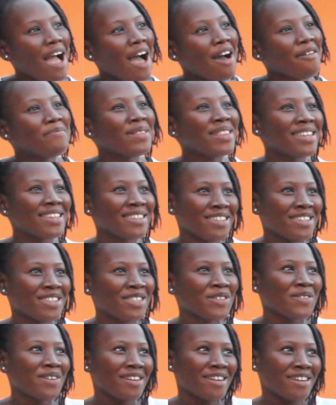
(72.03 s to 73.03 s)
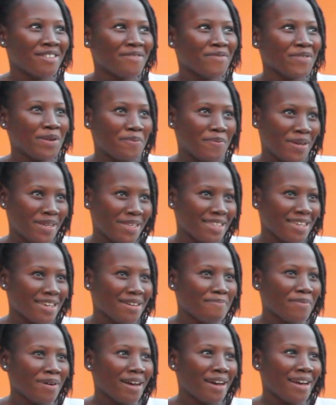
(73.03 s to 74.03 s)
I've listened to a lot of your music,
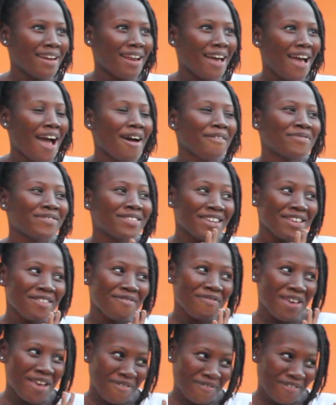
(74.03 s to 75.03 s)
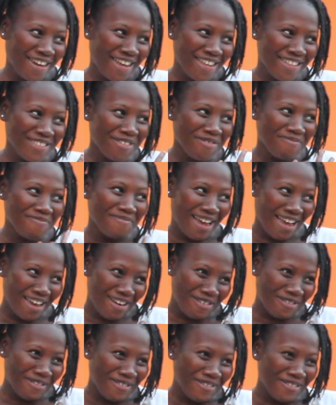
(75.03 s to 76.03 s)
but I have three favorites of my
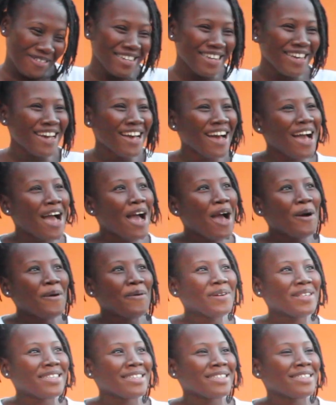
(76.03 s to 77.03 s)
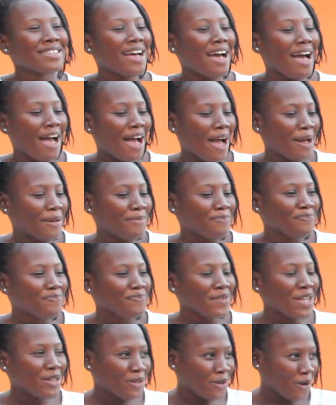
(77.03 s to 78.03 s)
own, which is
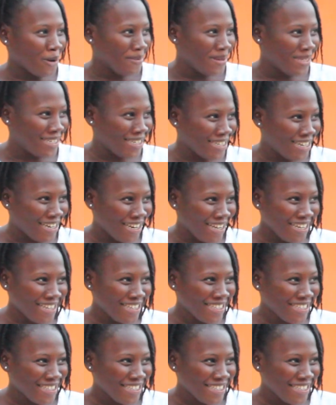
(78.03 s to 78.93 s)
Domi Jitle,